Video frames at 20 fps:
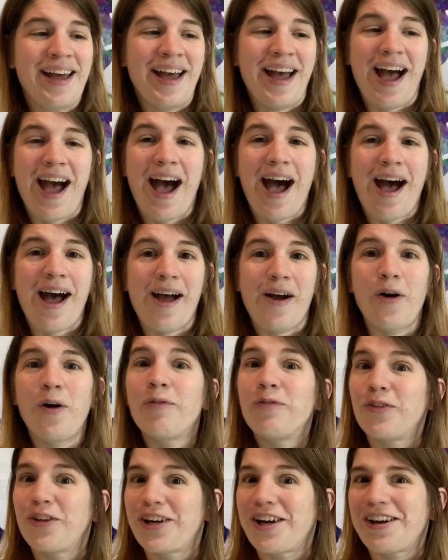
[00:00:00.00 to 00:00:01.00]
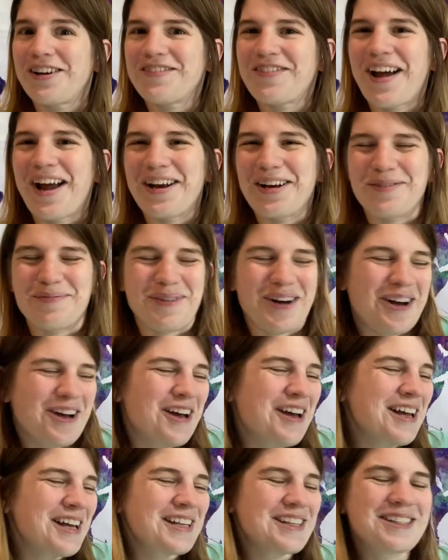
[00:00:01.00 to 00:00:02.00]
Hopefully I'll find them all.
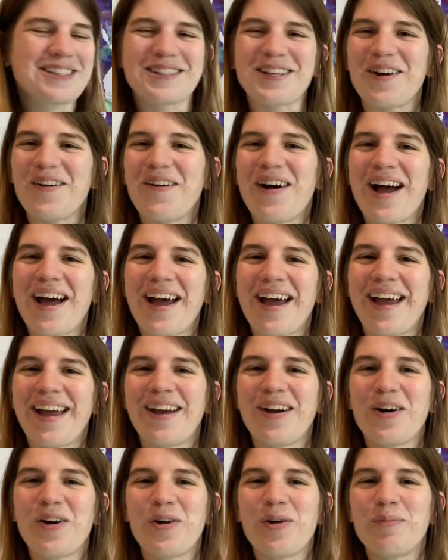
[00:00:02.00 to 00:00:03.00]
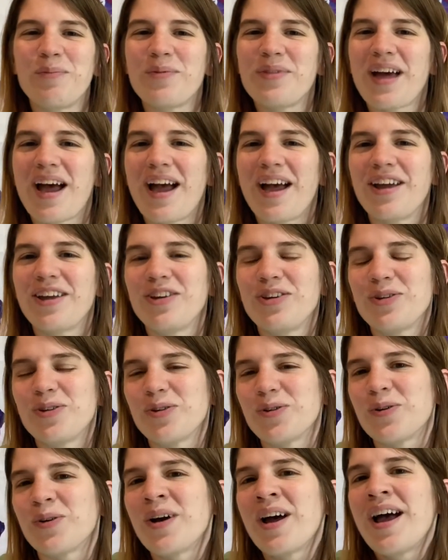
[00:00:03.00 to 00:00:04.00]
So I hope that
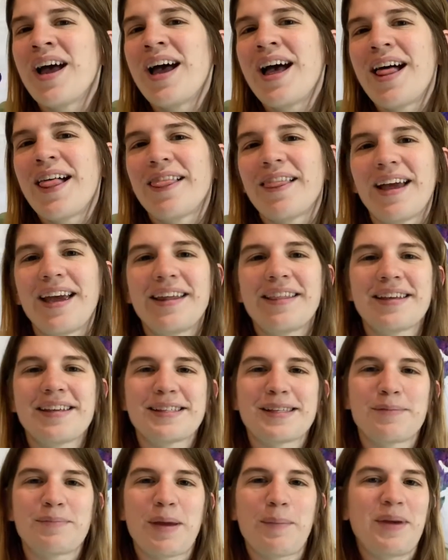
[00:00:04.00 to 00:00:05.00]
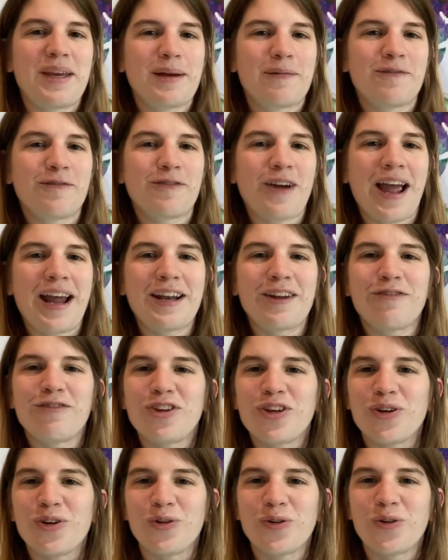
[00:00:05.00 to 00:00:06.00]
you like this and maybe can find a
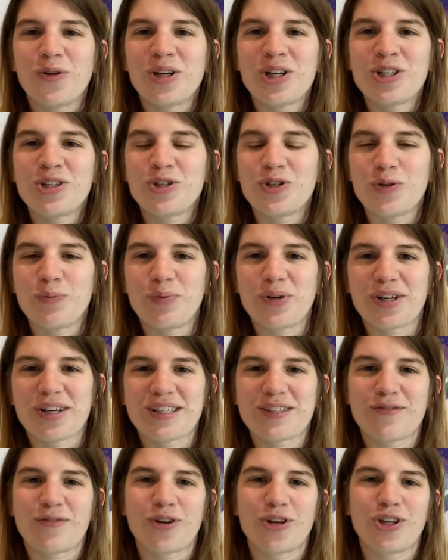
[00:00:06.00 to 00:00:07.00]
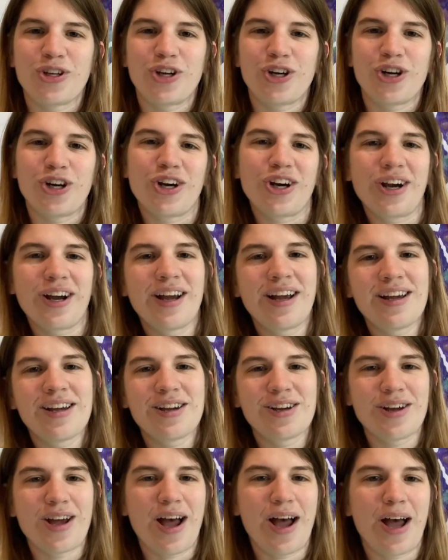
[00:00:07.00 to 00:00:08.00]
few new books for your
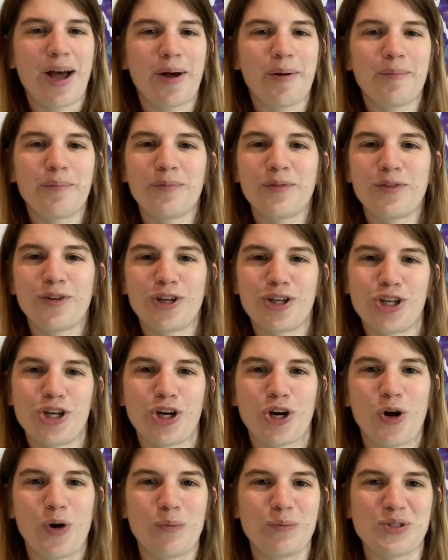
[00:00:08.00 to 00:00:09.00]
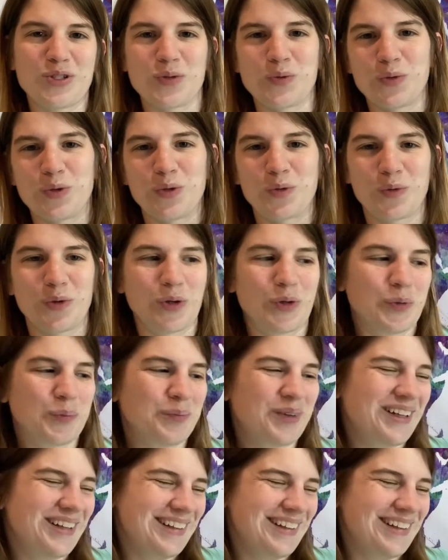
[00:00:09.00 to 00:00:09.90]
homeschool room.